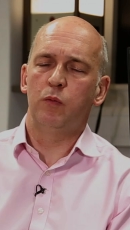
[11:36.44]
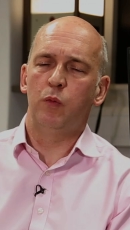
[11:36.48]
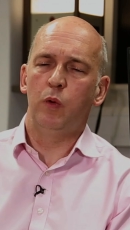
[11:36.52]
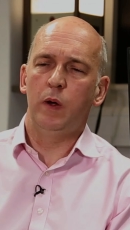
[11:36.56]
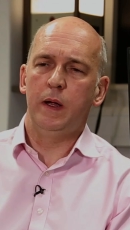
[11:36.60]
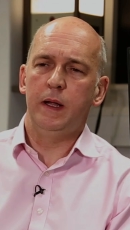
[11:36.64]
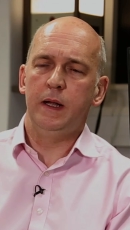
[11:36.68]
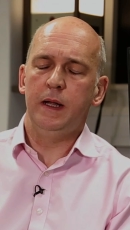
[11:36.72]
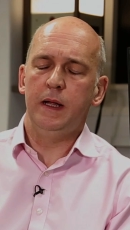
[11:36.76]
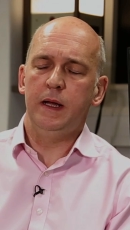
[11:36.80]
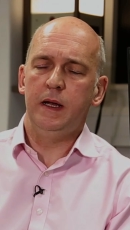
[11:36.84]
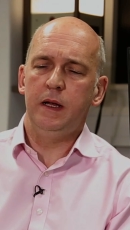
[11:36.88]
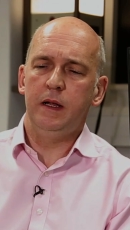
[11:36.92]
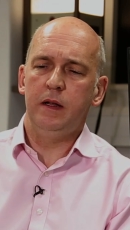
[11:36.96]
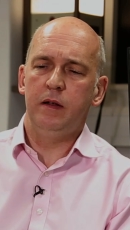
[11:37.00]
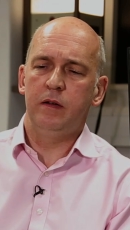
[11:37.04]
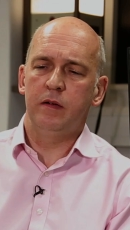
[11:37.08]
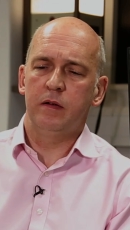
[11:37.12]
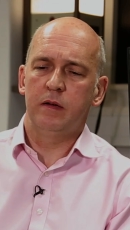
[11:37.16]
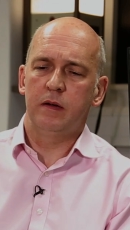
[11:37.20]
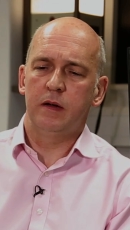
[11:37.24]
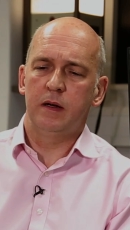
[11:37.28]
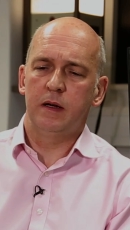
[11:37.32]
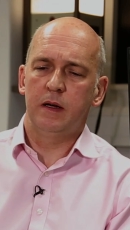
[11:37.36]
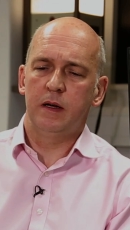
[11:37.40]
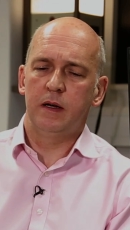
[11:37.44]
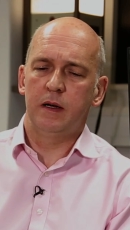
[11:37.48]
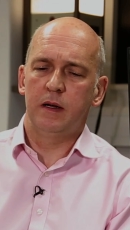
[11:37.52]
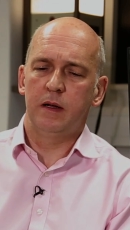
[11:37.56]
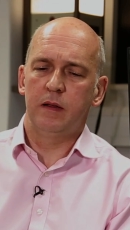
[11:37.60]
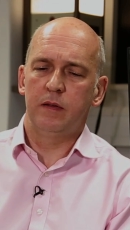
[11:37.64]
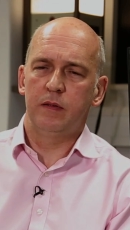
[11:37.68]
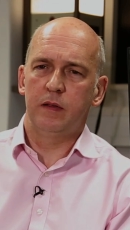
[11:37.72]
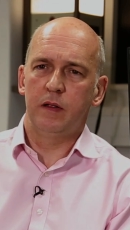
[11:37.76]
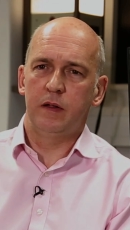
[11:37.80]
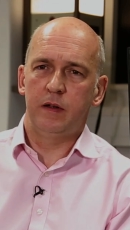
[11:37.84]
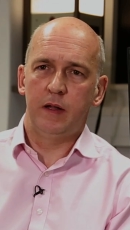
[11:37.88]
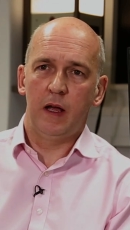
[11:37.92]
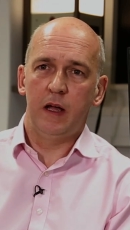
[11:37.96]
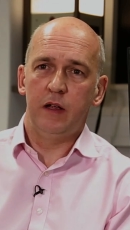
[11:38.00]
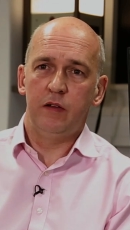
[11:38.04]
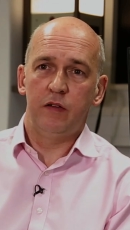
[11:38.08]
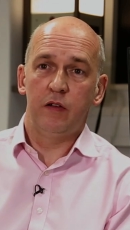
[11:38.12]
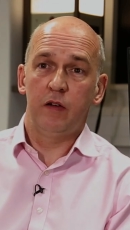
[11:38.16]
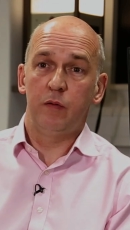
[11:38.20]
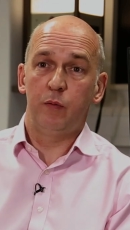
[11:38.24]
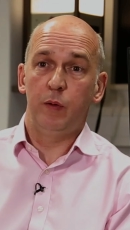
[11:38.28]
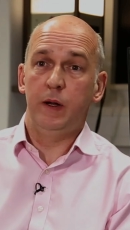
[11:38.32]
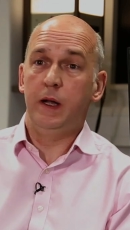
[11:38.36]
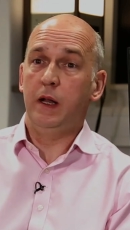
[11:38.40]
We need the
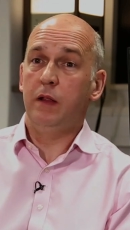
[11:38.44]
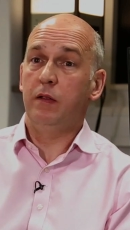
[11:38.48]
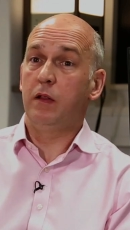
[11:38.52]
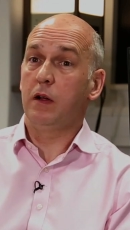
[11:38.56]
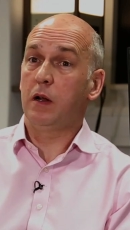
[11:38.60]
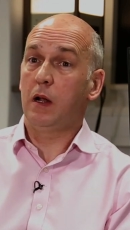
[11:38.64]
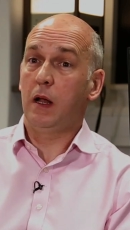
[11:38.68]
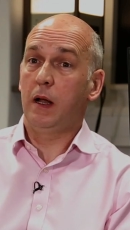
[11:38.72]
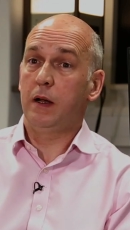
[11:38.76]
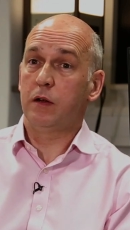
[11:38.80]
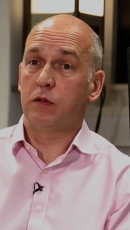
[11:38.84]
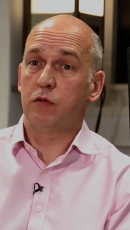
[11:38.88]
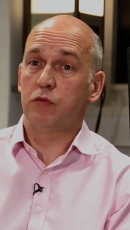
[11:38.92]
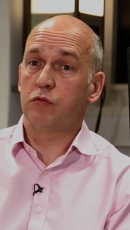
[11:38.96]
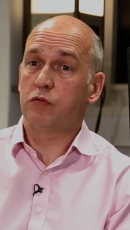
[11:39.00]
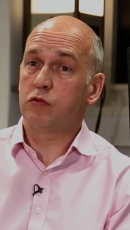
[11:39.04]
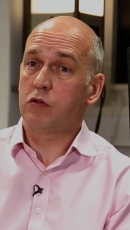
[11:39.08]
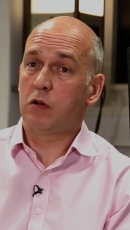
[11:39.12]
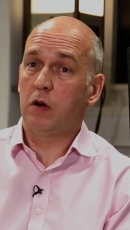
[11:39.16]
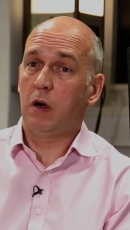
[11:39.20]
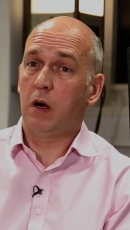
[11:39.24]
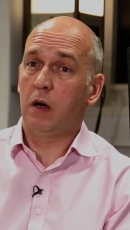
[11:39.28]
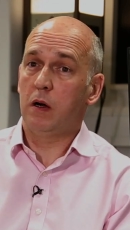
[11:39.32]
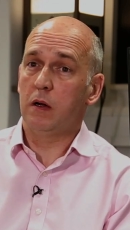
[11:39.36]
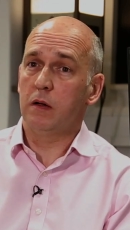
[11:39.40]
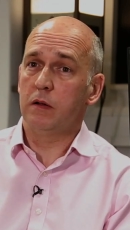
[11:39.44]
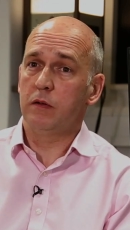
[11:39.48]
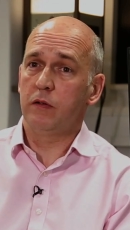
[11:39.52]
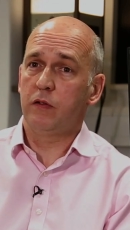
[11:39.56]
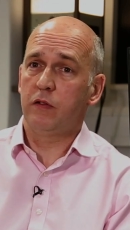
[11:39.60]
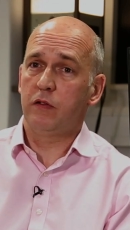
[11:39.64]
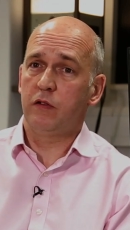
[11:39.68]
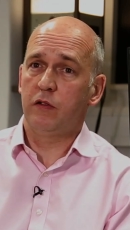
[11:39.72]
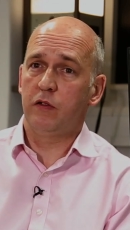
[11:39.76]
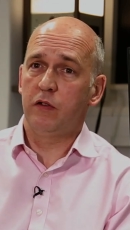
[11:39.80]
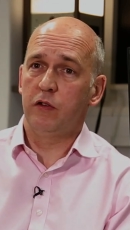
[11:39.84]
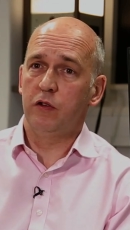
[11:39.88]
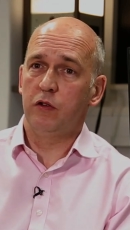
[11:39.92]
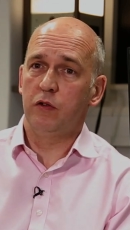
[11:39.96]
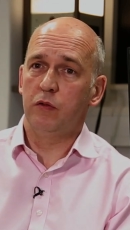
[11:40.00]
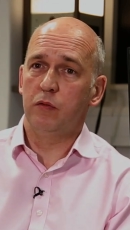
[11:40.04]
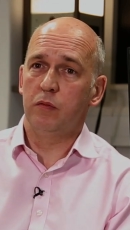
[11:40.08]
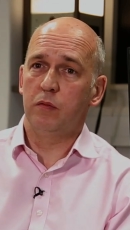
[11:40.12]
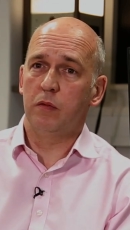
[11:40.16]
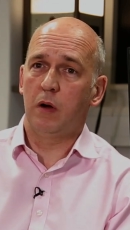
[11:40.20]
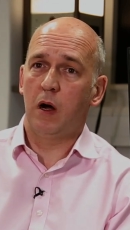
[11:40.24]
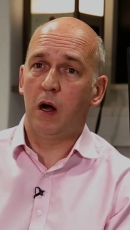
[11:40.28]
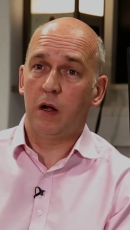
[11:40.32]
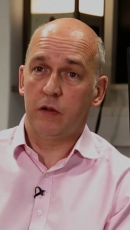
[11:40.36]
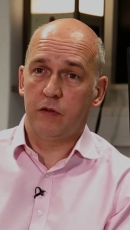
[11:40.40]
data, we need the clinical trials
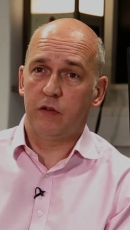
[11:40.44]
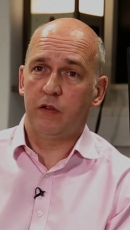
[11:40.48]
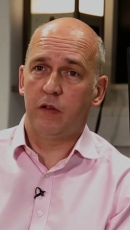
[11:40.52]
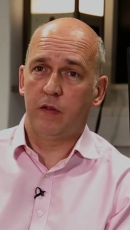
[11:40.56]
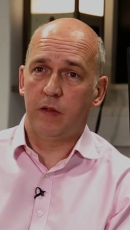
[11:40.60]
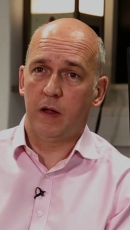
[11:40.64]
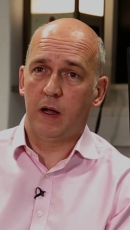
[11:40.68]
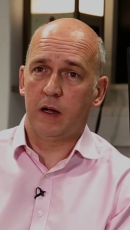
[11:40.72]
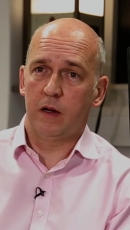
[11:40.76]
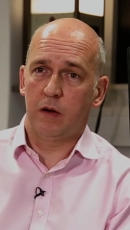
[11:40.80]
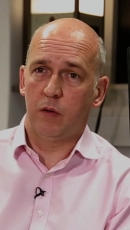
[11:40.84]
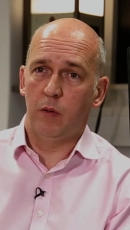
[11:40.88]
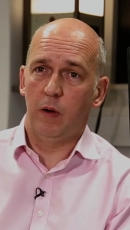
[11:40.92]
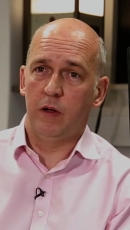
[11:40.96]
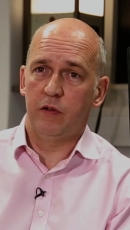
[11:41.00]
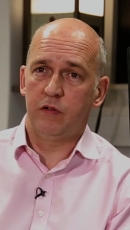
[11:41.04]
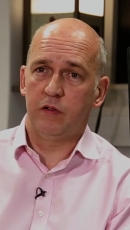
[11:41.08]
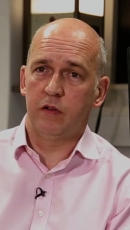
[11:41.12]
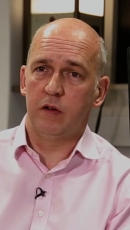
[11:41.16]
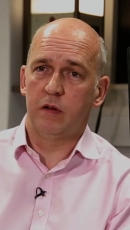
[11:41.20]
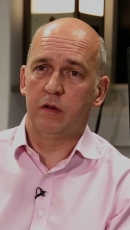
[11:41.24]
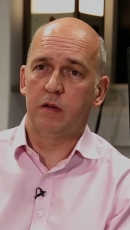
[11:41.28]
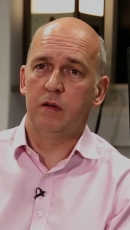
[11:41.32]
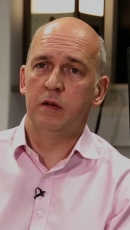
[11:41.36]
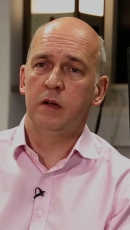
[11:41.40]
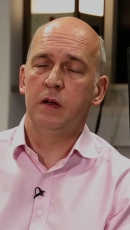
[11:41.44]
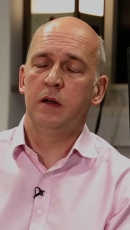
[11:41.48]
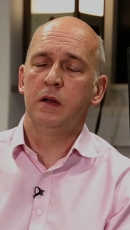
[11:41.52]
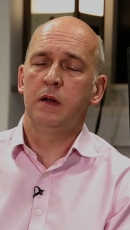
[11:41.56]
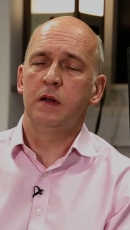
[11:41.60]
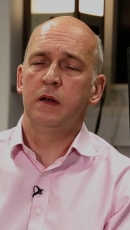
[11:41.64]
to answer that question.